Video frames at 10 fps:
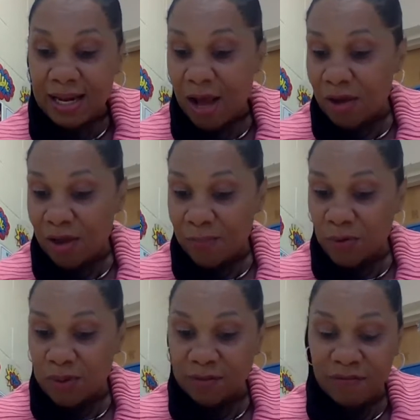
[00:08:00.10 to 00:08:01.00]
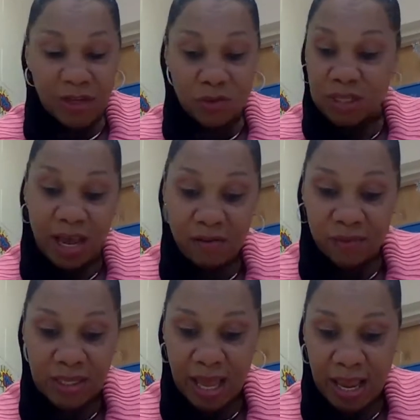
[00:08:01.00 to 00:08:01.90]
I'll help you in the fields
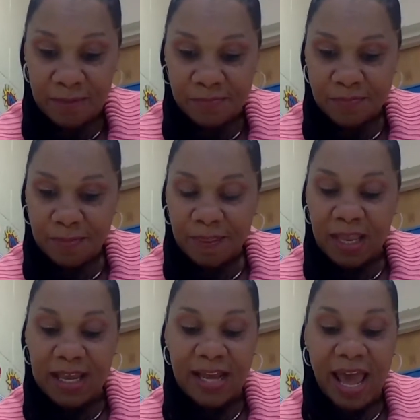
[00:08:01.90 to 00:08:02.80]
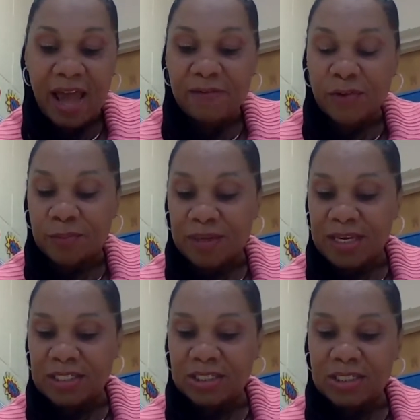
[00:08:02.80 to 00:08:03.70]
every day. And after
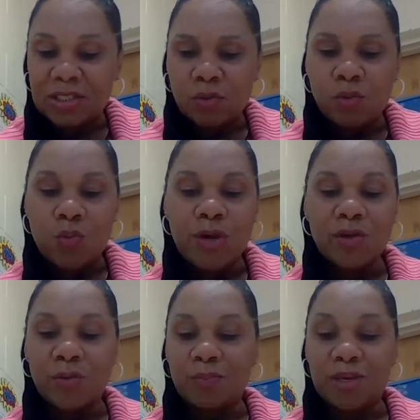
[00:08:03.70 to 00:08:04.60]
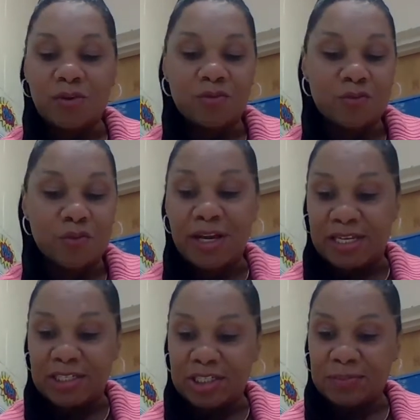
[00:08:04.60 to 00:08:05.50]
peaches, we'll be
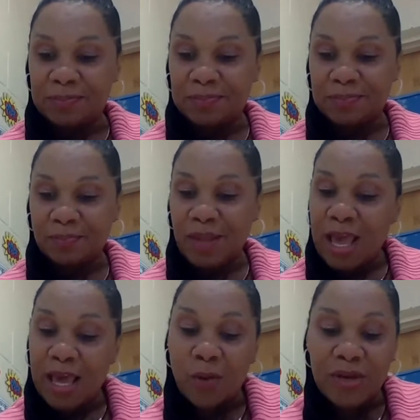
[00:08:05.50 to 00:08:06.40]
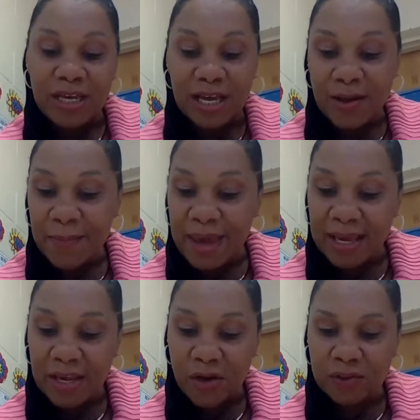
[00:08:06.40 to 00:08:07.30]
rich and we can come back
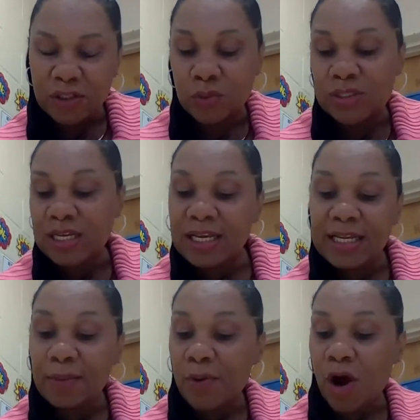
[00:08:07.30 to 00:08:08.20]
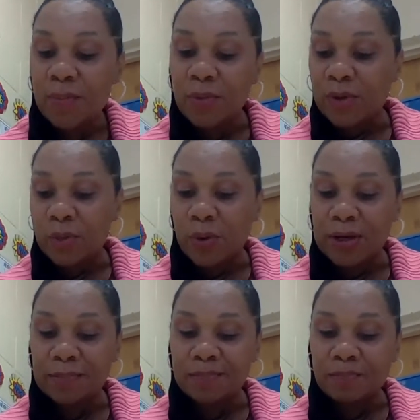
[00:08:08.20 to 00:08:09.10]
here and choose any apartment we
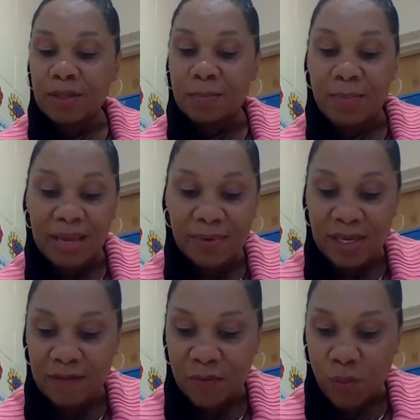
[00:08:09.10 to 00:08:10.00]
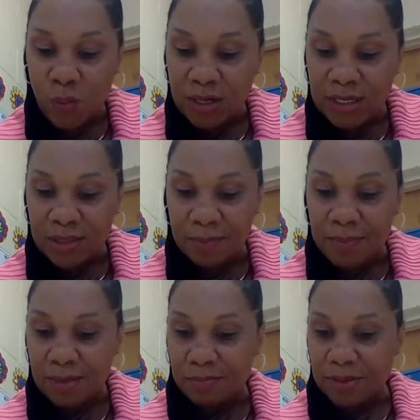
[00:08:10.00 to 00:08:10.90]
want, maybe even one in the
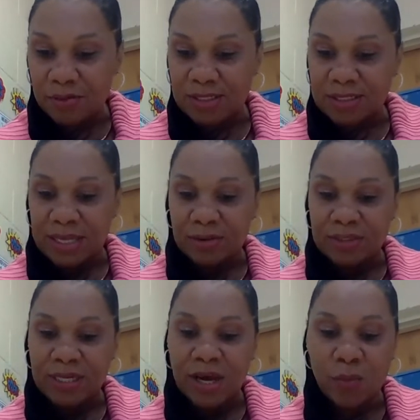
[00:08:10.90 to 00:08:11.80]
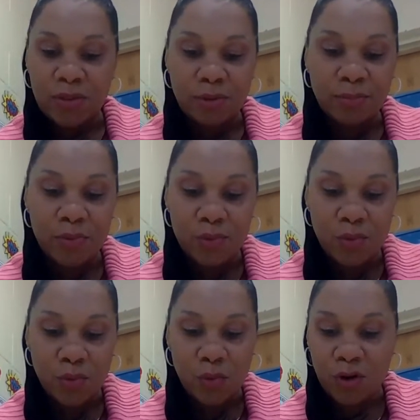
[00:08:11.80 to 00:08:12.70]
big buildings downtown with a
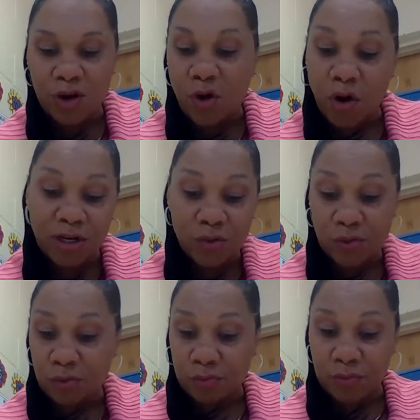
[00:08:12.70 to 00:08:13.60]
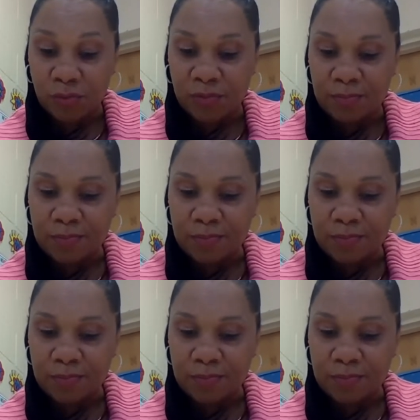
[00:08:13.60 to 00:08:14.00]
pool or a garden on the roof.